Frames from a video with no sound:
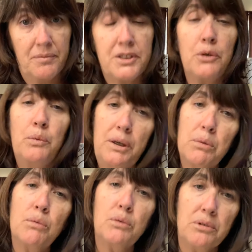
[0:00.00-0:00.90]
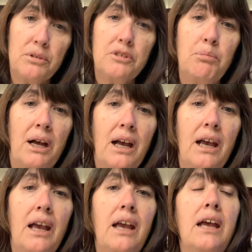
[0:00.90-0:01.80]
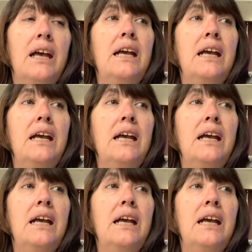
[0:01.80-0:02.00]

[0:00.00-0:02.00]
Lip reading: So we were ruled by